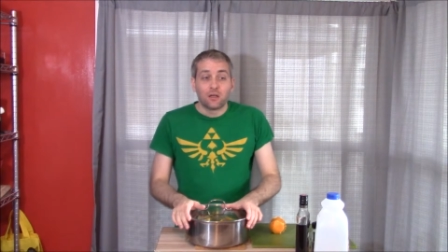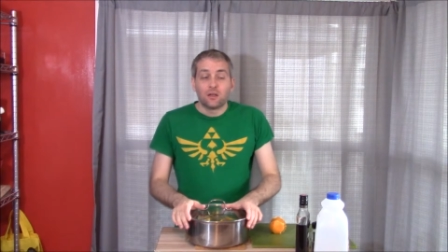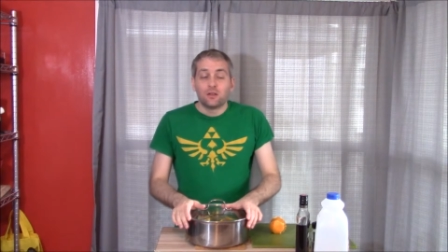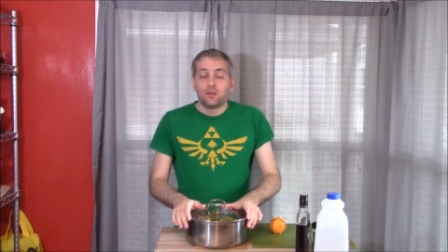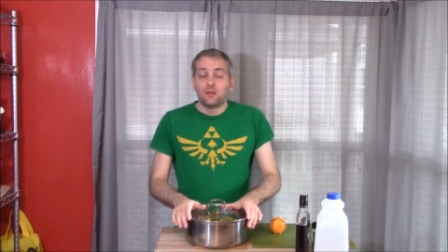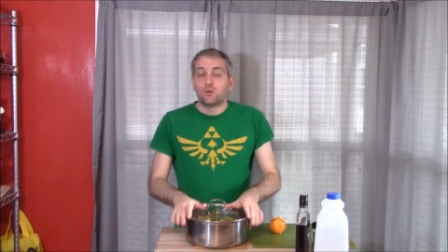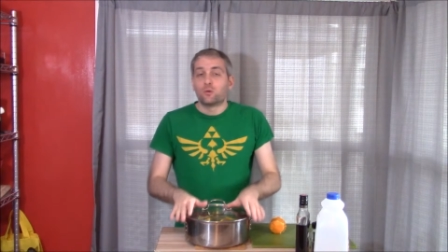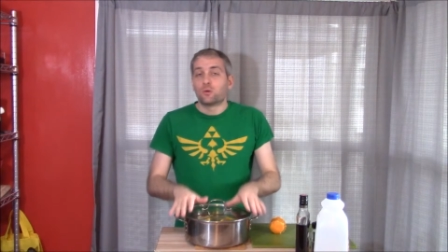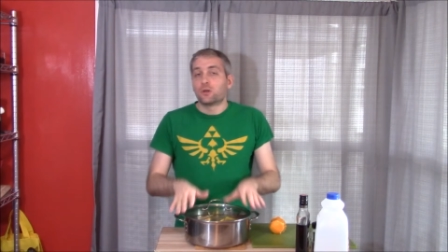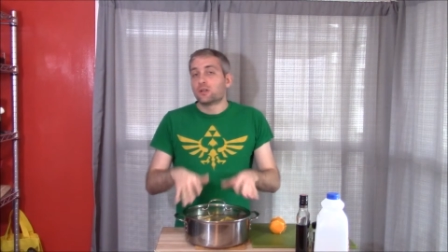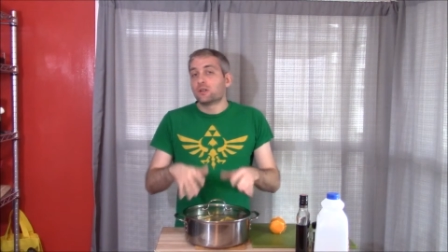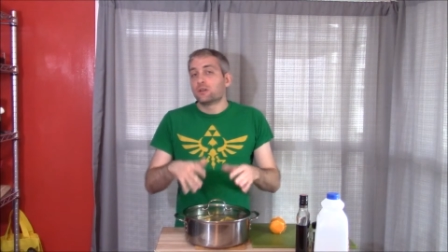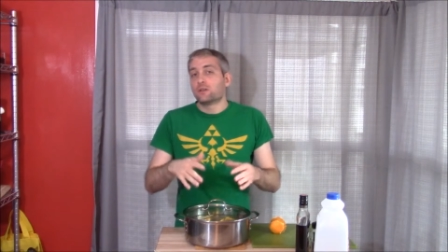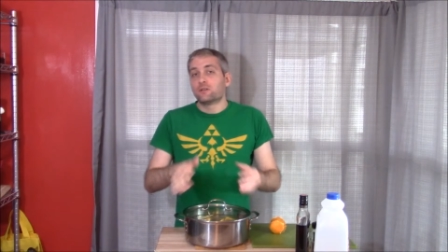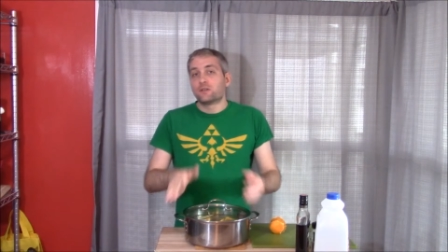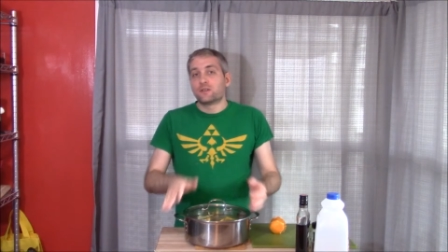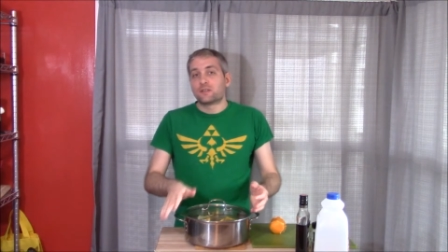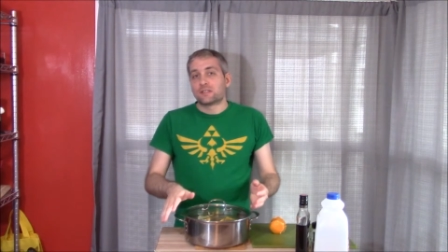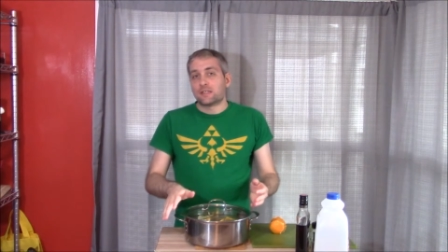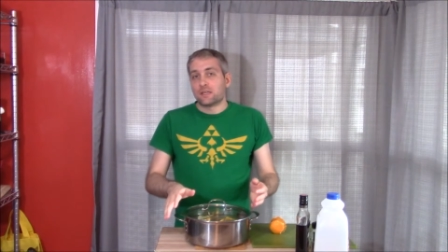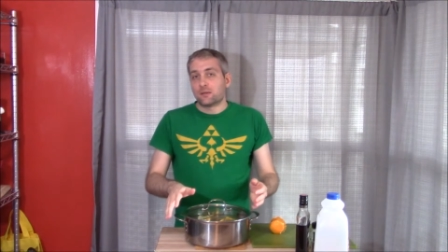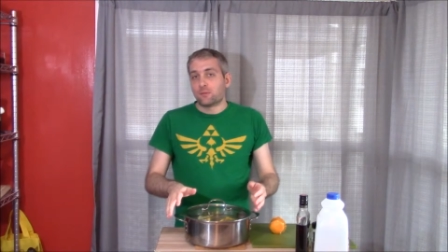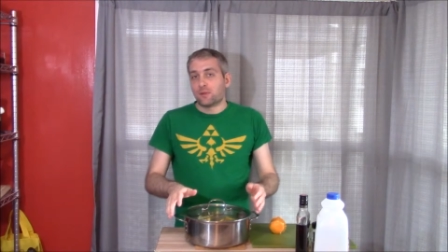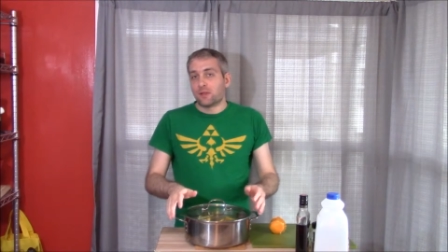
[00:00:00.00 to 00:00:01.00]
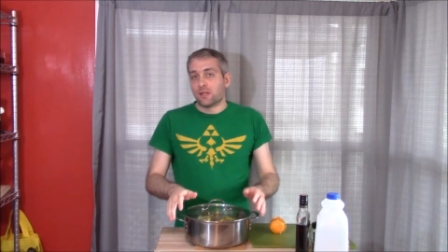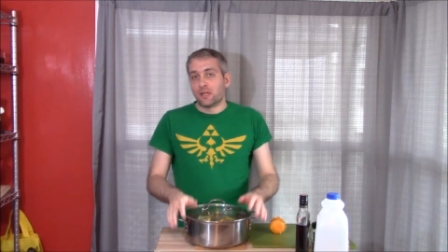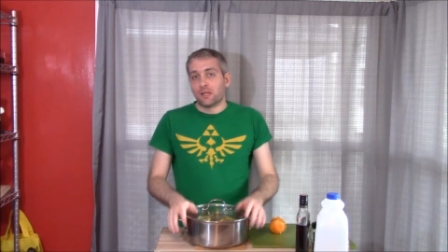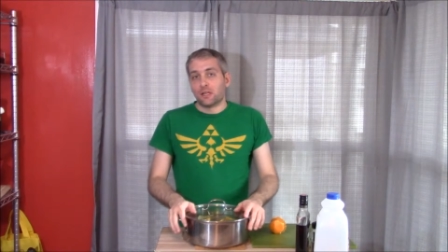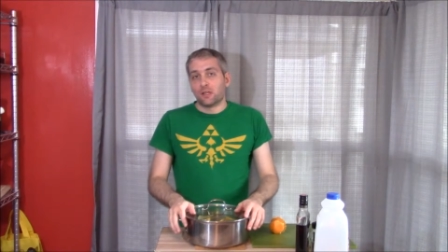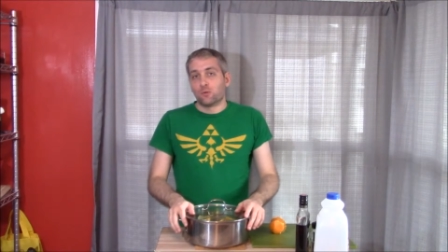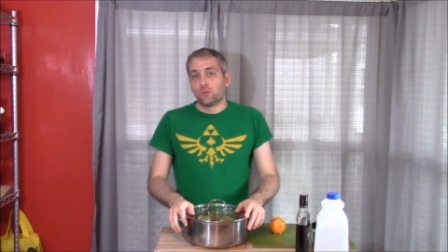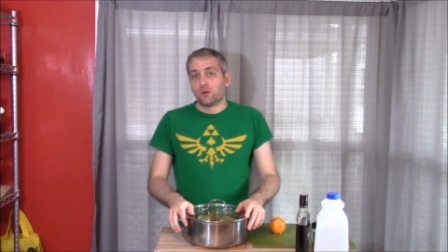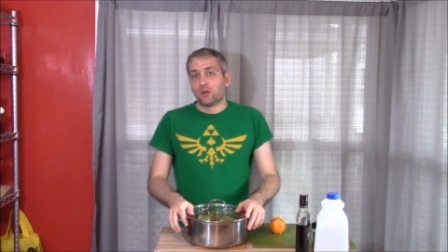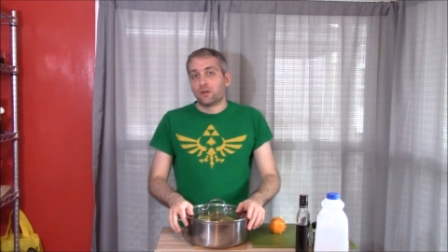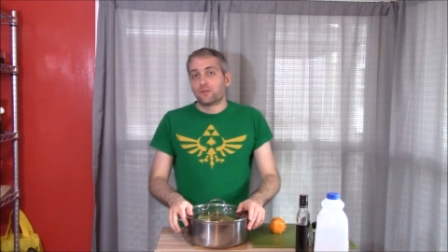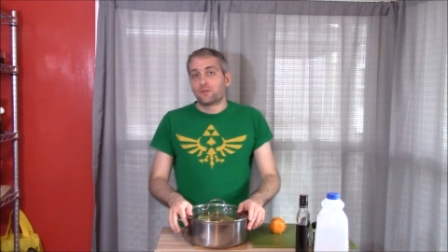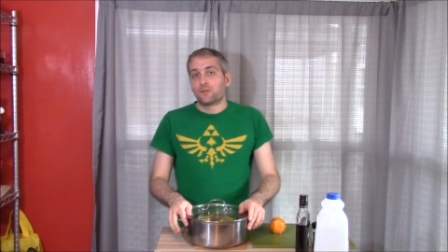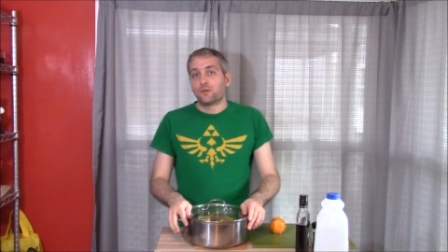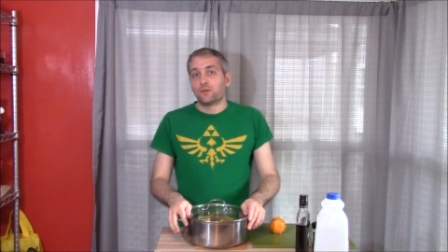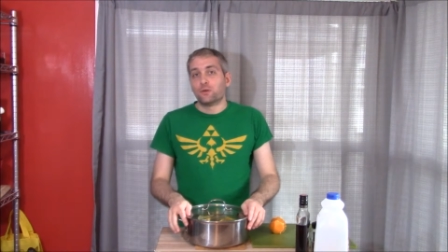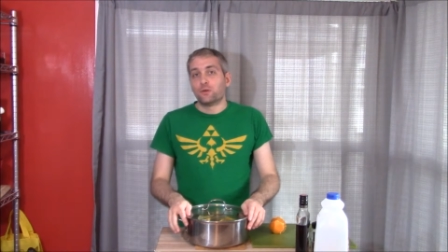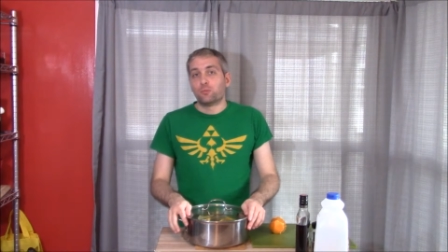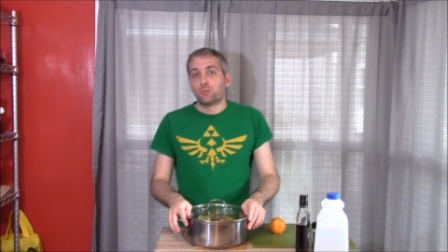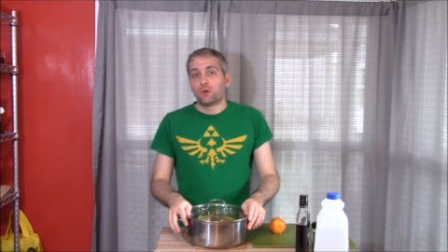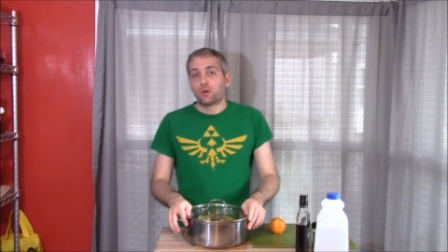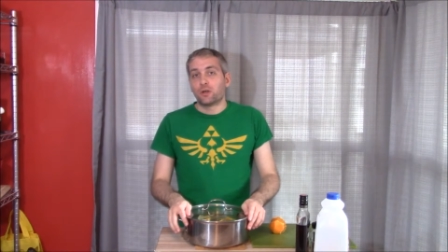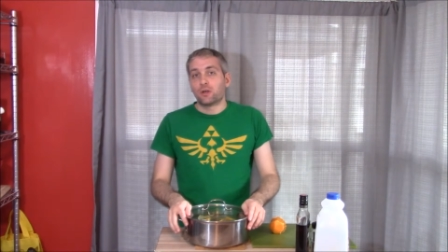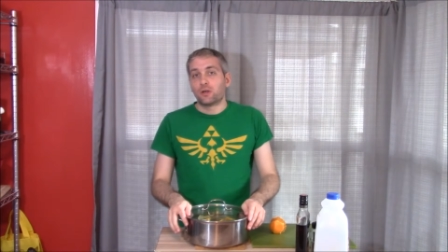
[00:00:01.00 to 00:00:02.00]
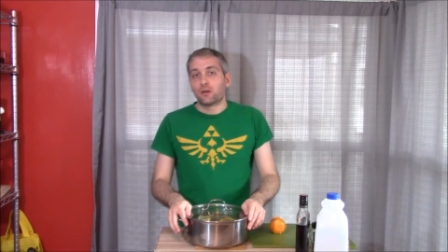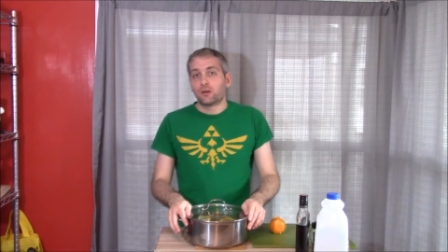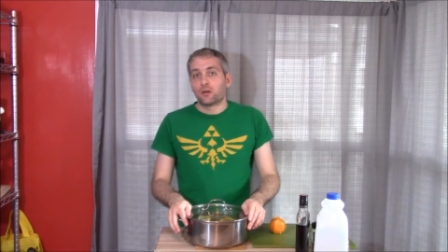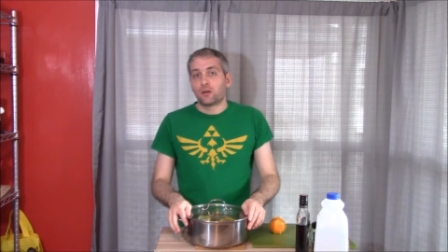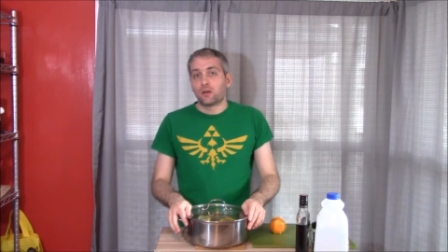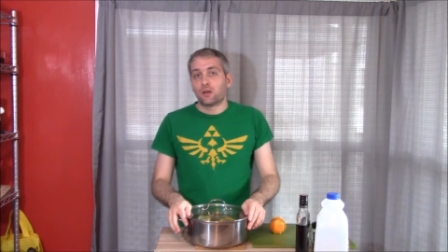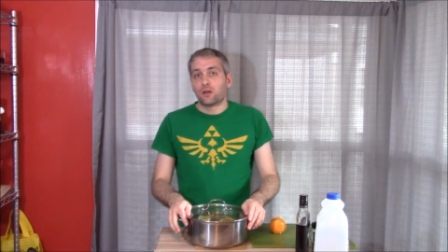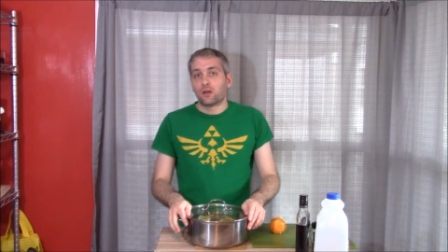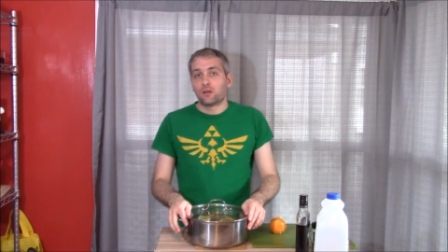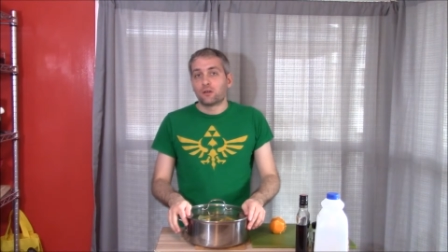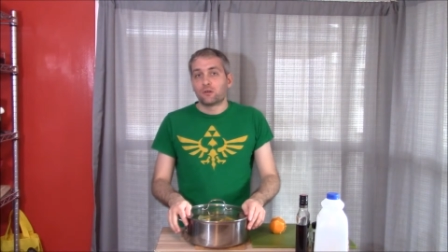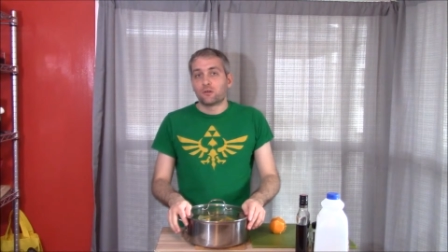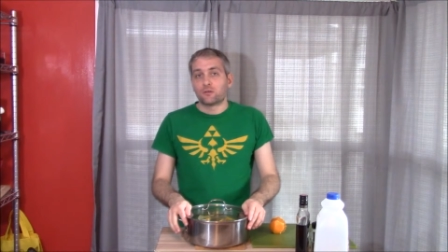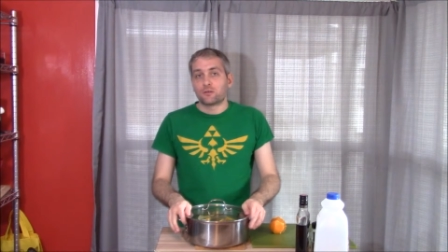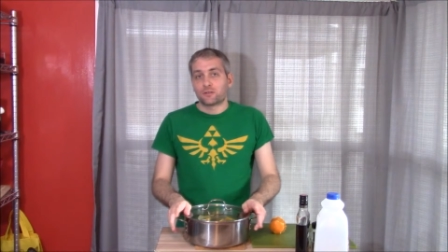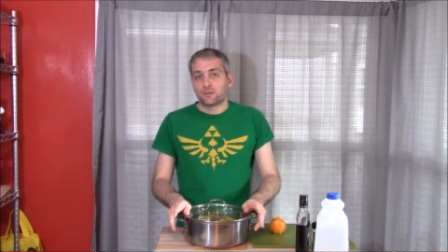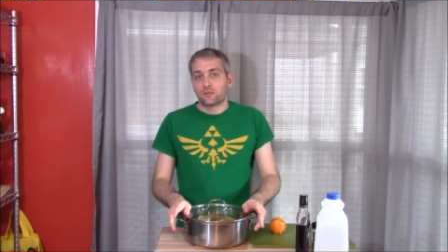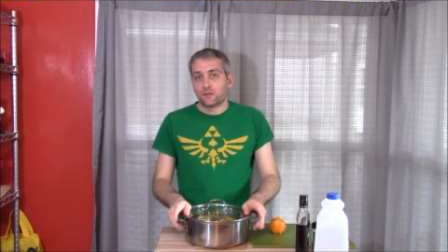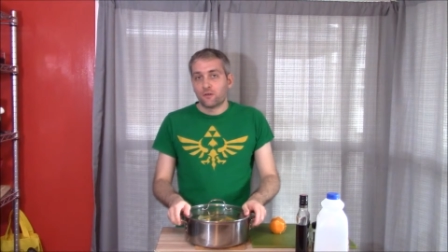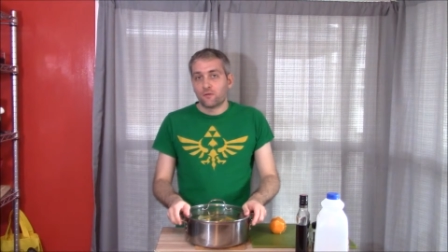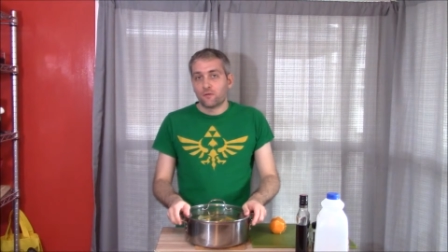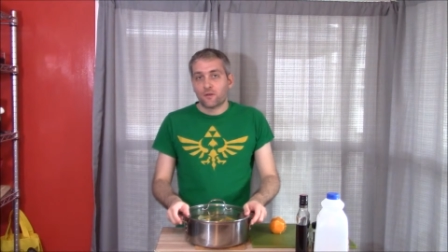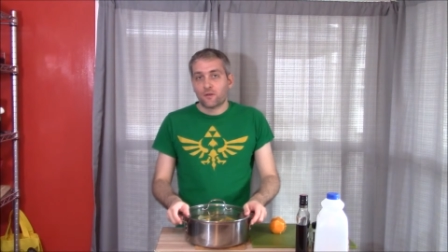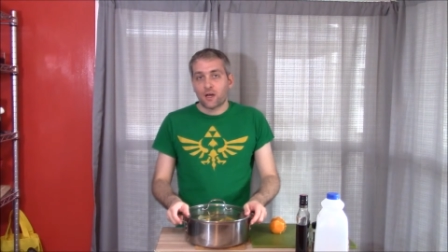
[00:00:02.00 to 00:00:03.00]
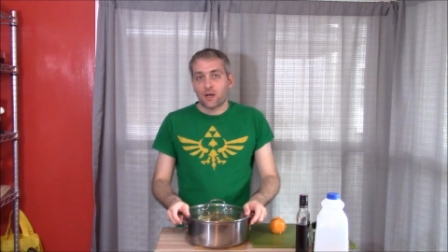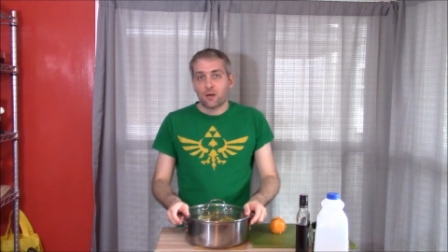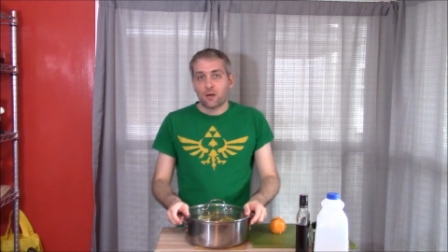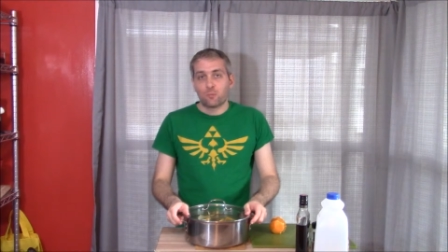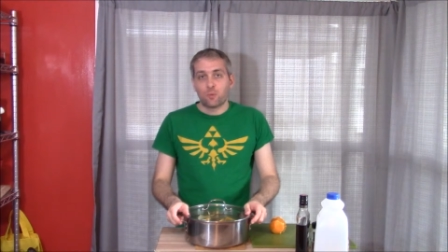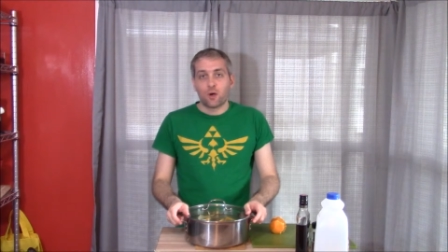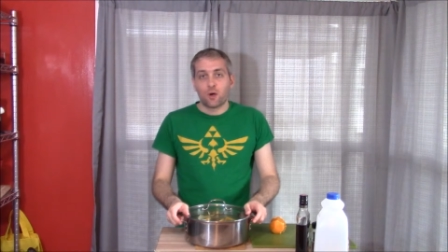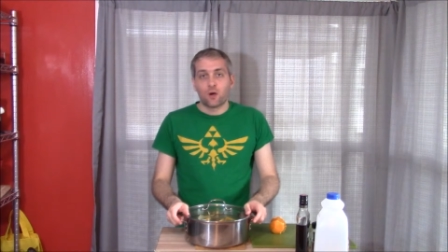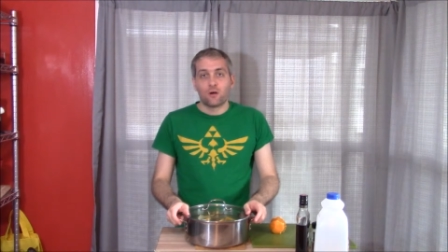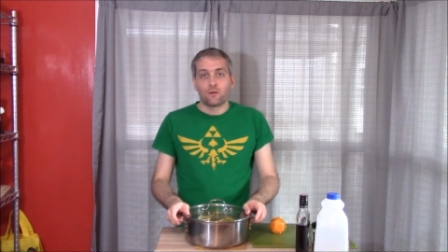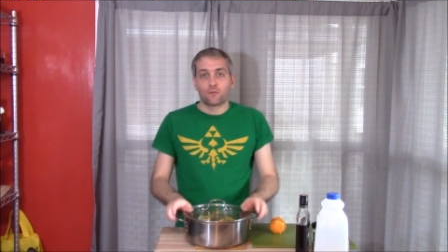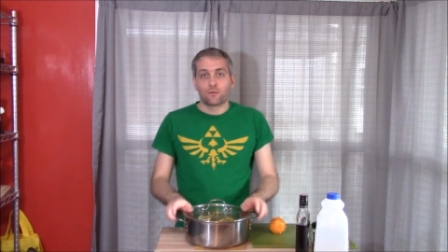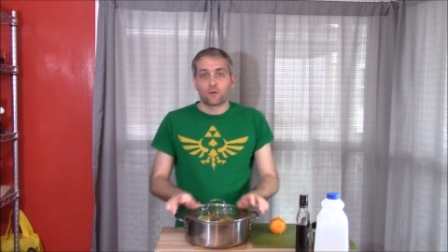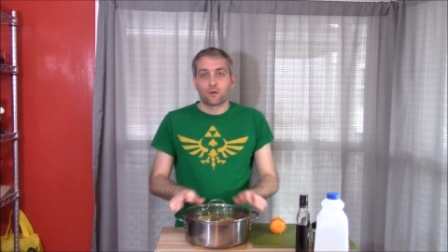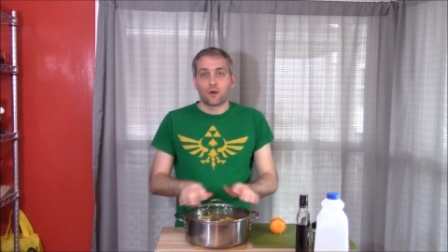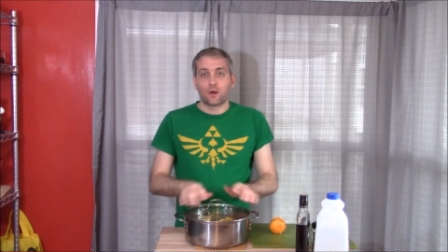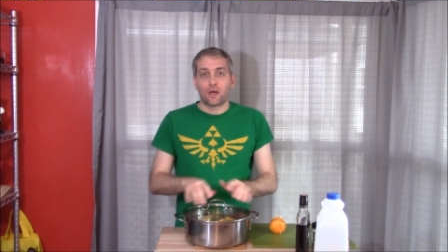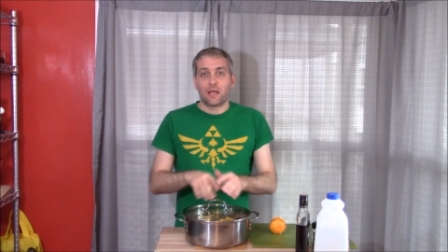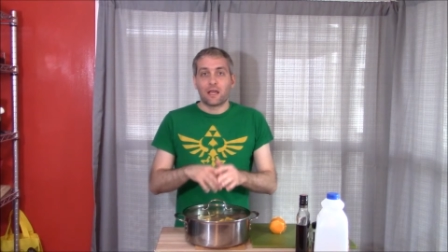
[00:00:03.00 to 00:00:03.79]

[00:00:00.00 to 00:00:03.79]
you want to do the same thing. You want to put it on your stovetop over